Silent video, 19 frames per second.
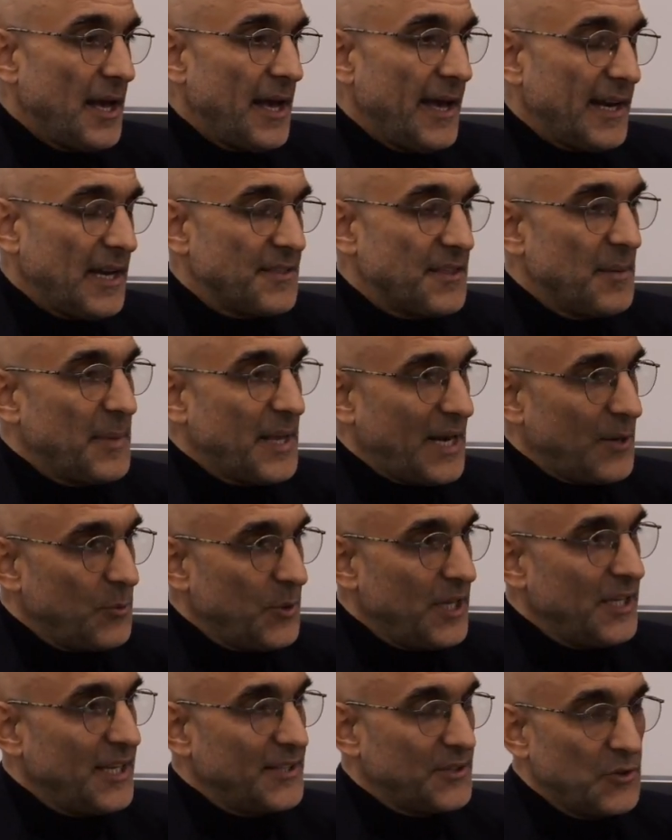And I thought, man, I'd
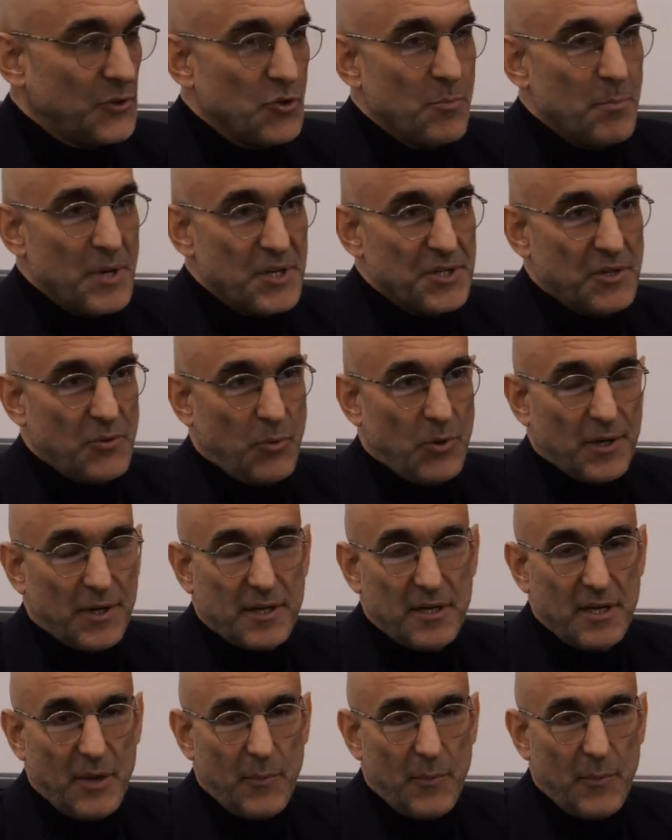really like to do mission work.